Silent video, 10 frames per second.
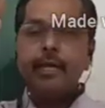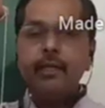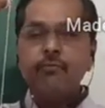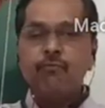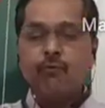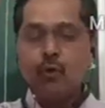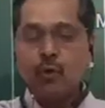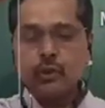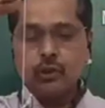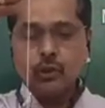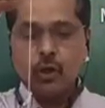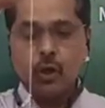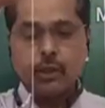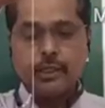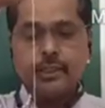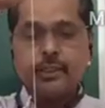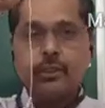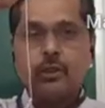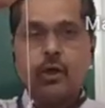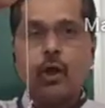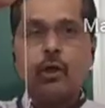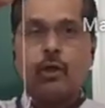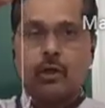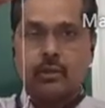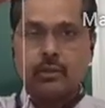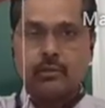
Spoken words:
any force on it or not.